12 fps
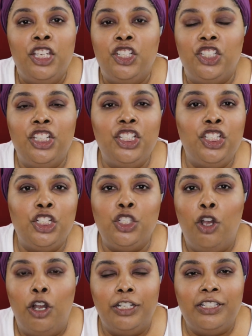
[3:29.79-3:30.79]
She's just
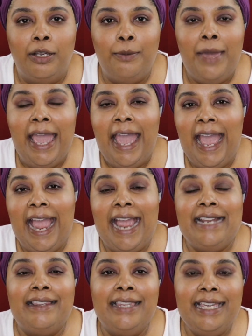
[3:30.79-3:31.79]
awesome.
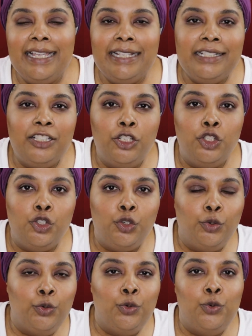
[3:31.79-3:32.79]
And these
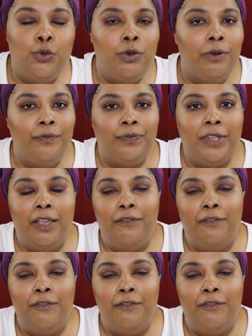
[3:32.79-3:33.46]
True